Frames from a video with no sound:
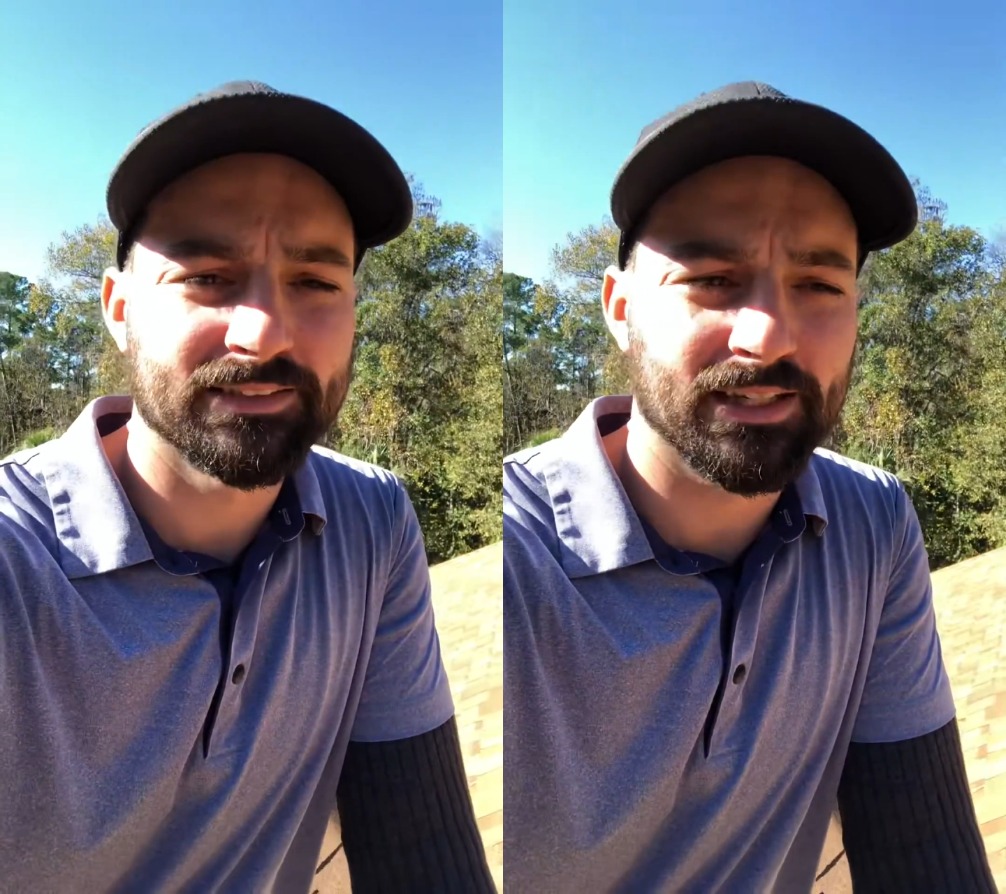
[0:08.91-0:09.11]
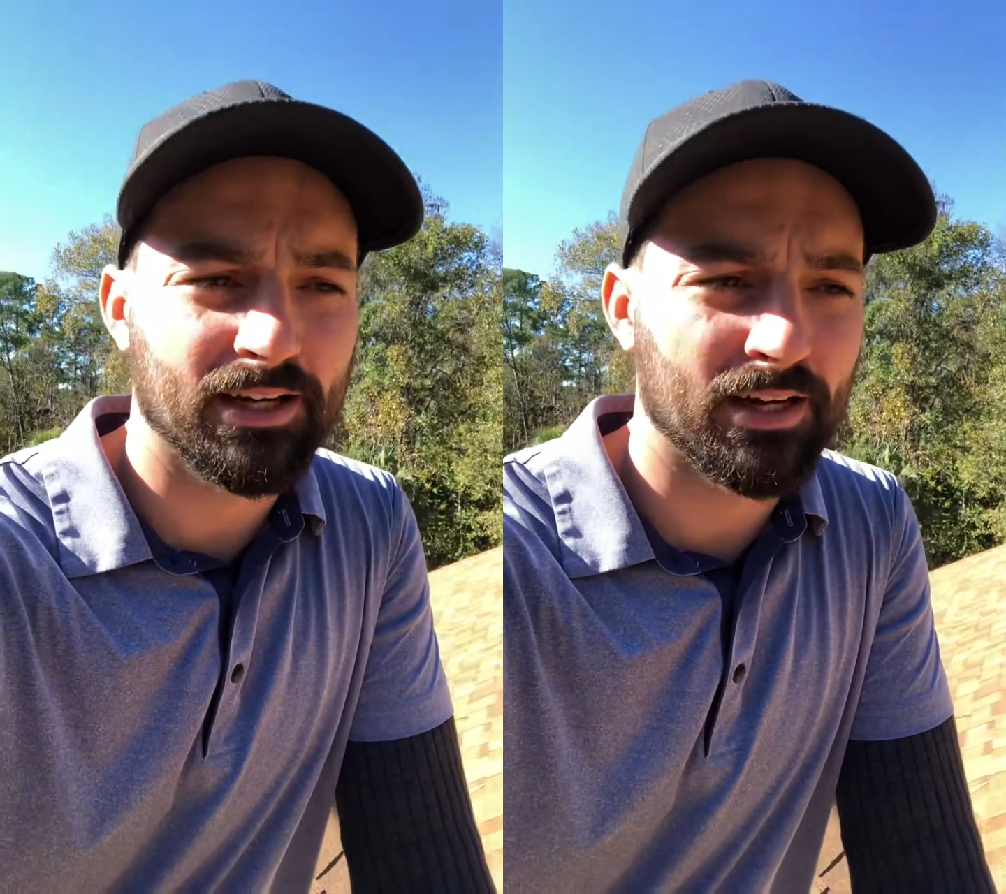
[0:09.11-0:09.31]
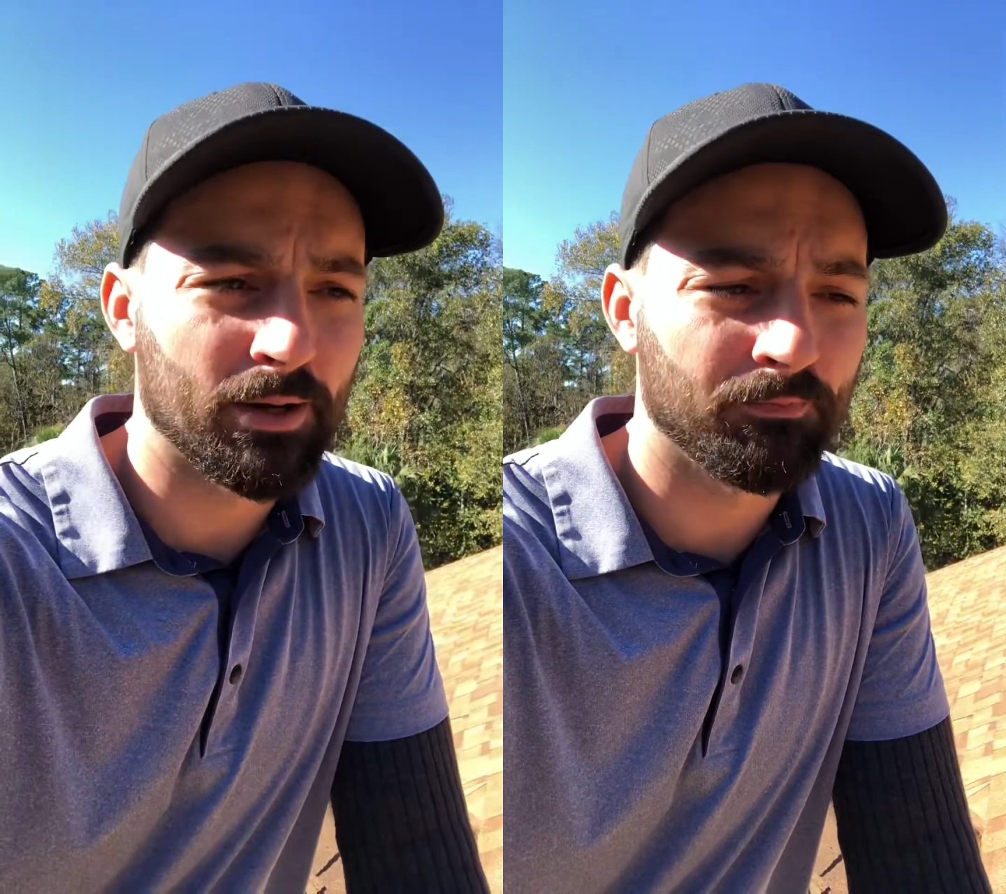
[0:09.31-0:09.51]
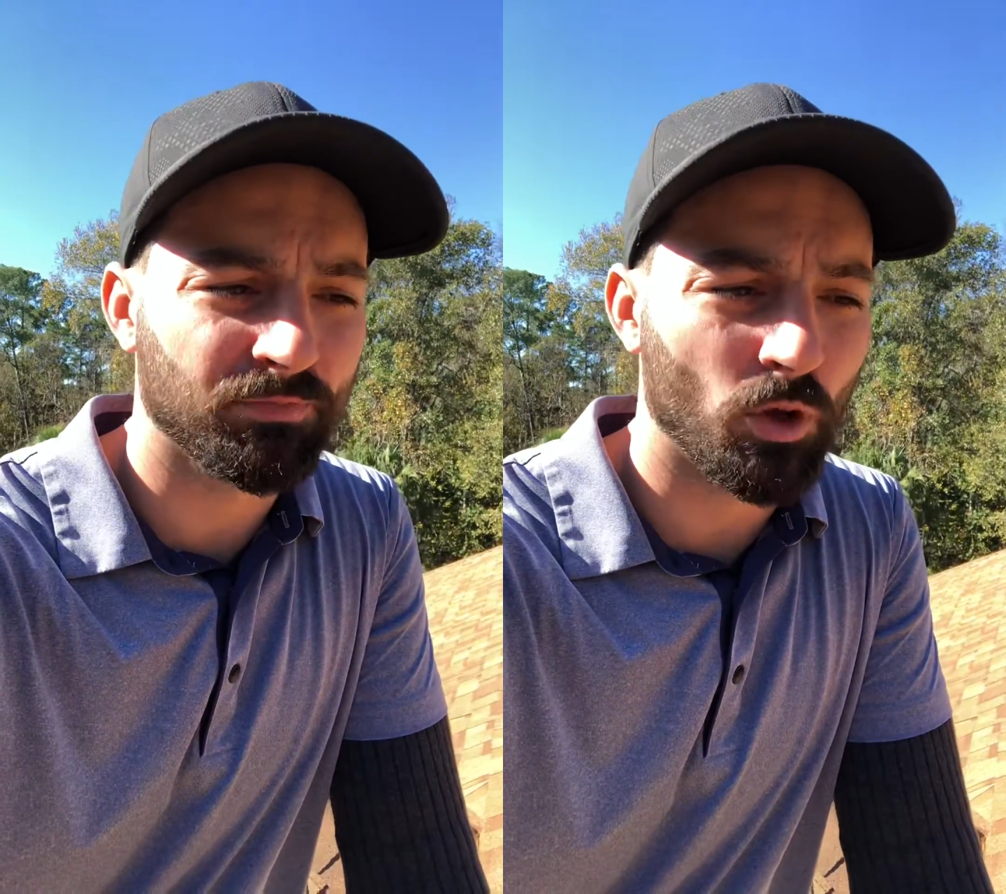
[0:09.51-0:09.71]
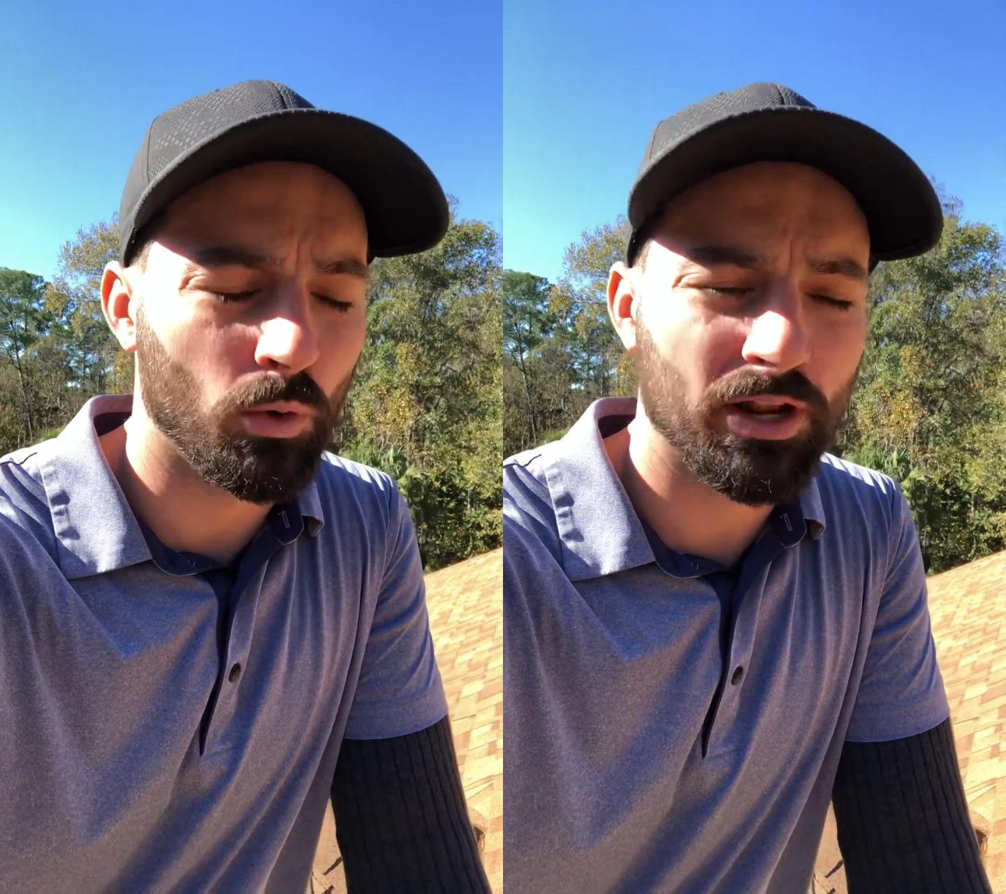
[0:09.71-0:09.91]

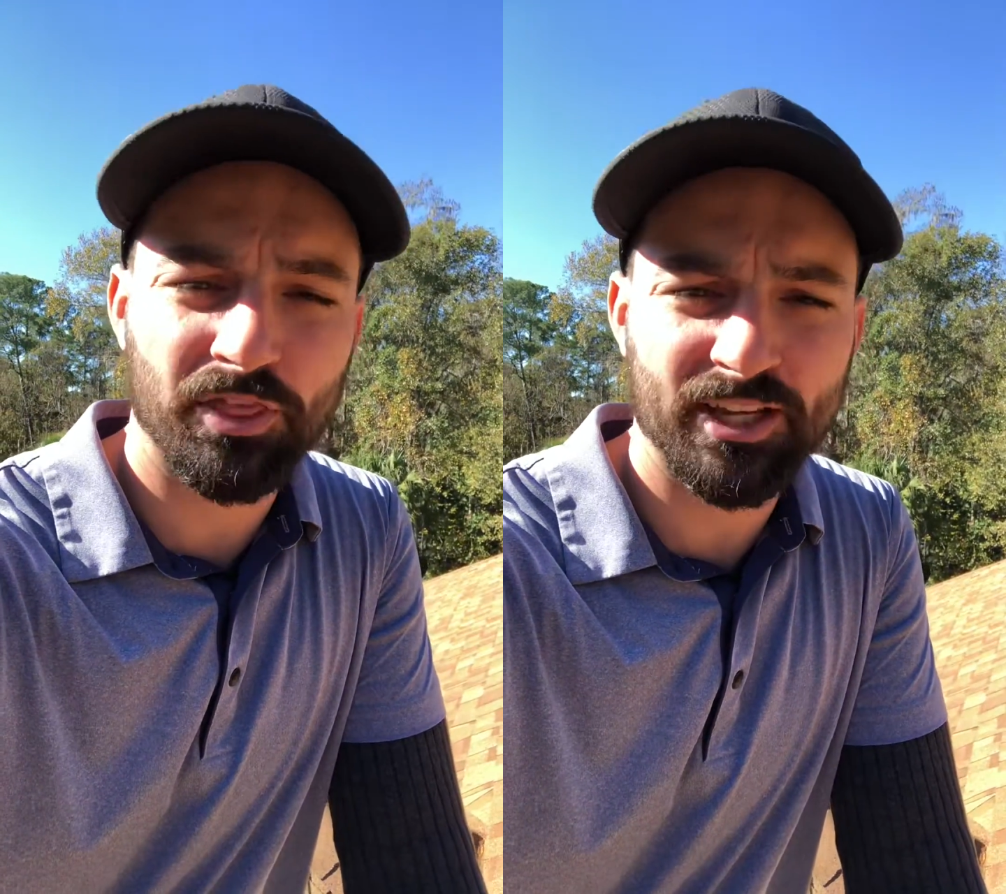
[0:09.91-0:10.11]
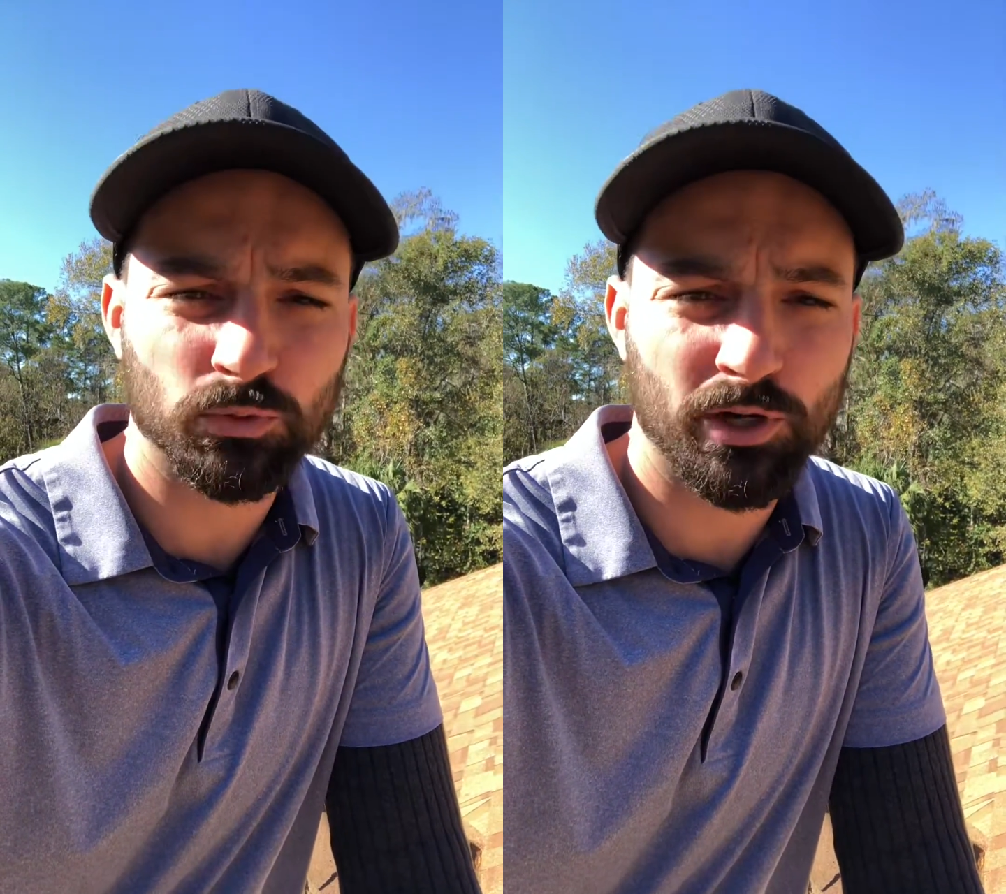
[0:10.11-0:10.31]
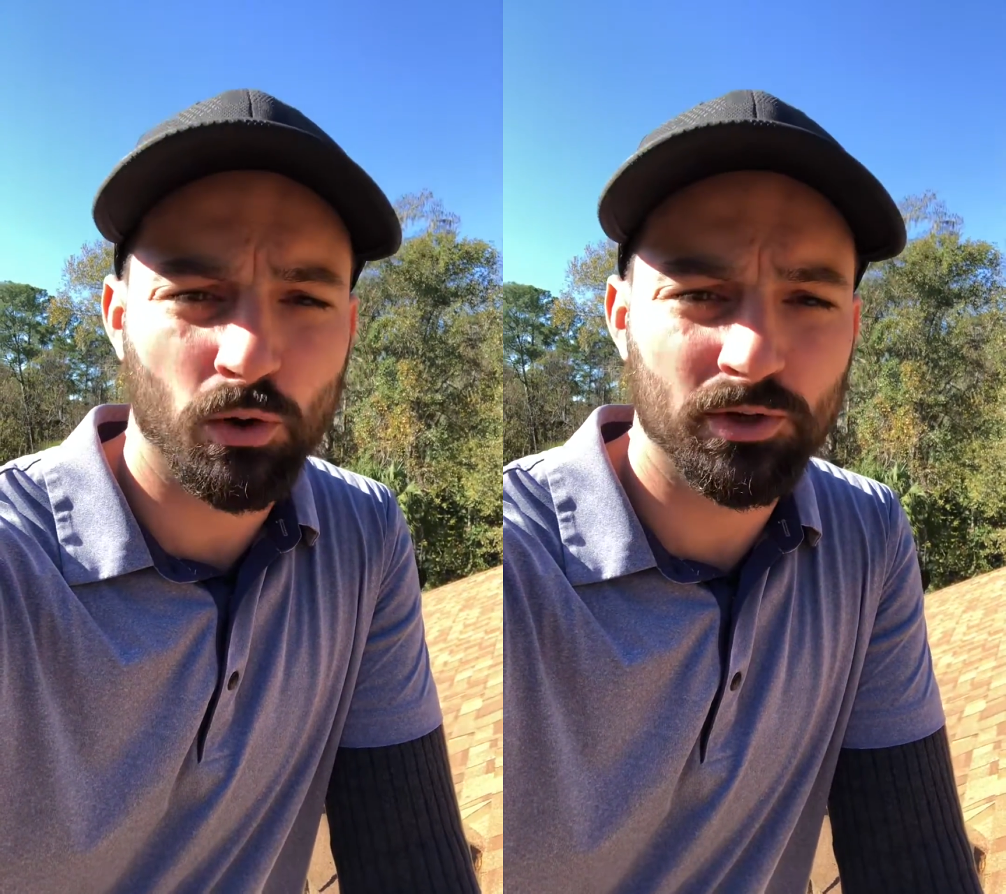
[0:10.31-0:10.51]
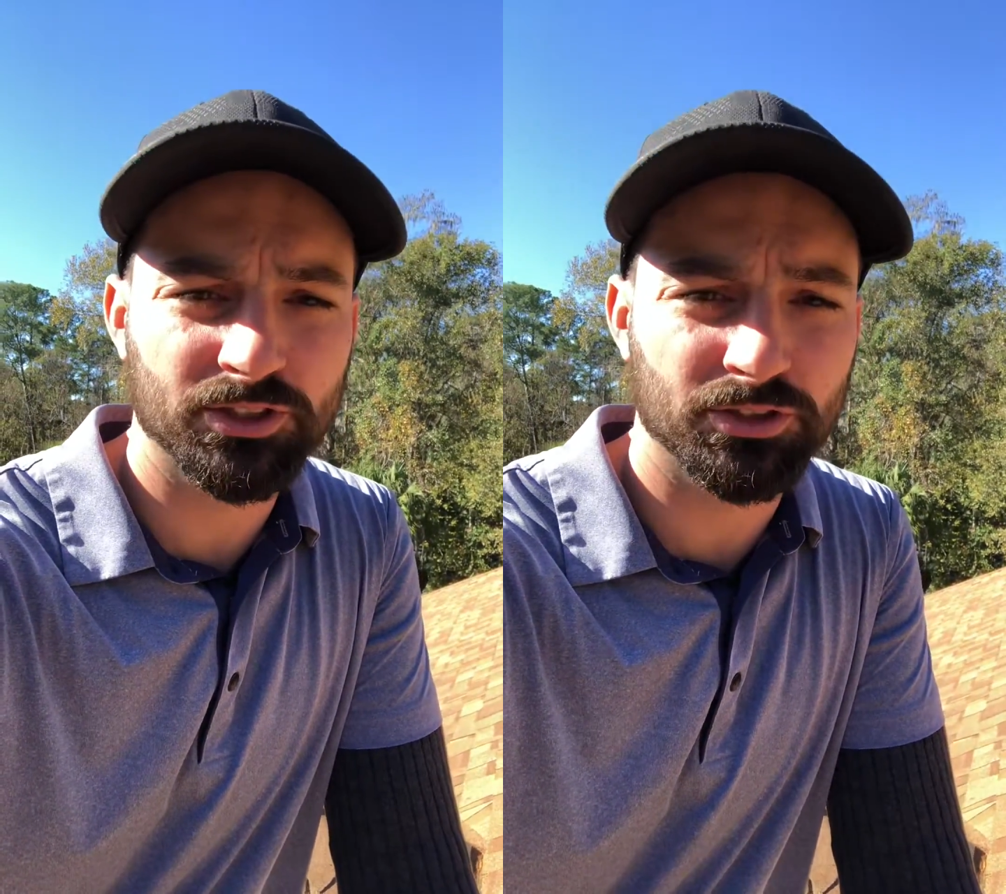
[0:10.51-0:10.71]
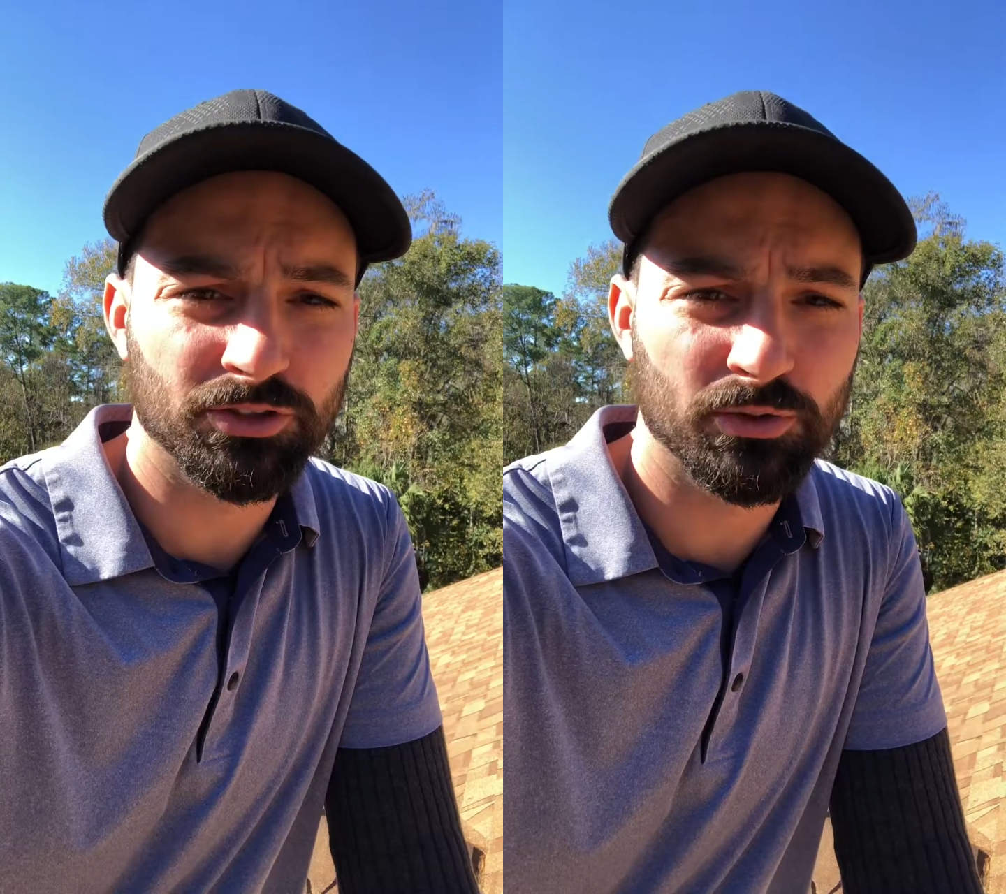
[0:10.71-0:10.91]
one of the things we always
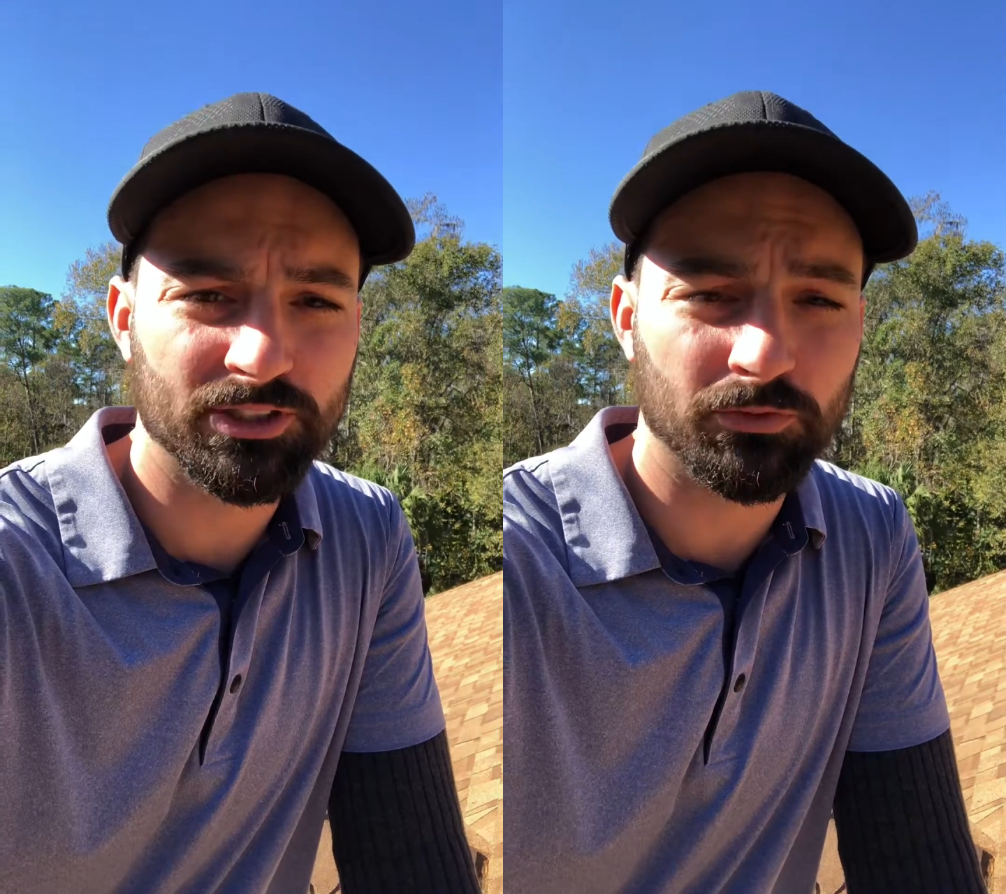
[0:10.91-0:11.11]
do is,